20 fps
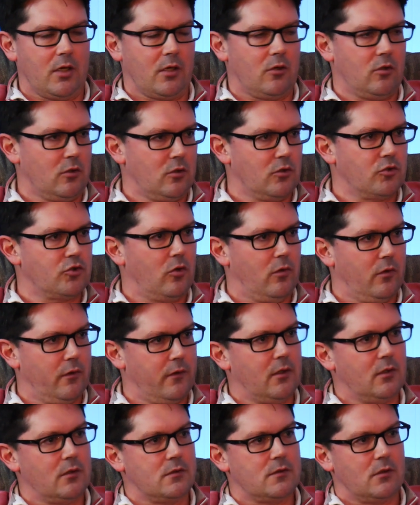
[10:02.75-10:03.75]
I couldn't control
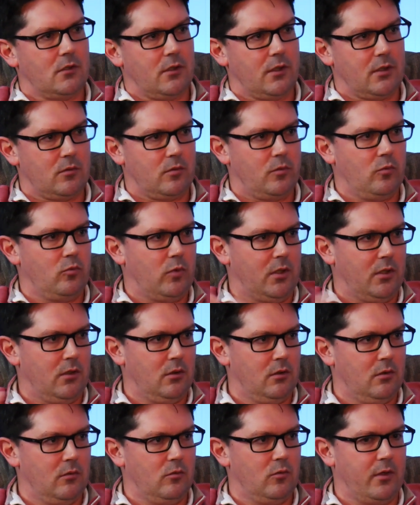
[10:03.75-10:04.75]
things, and like
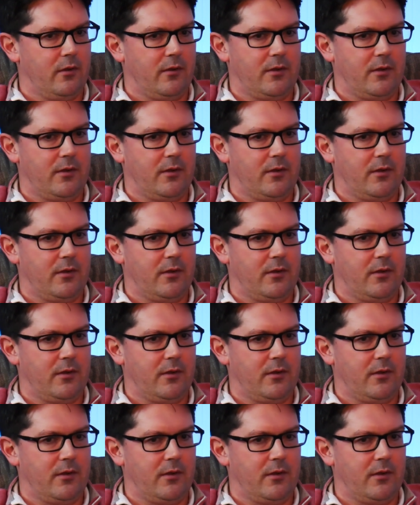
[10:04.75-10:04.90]
when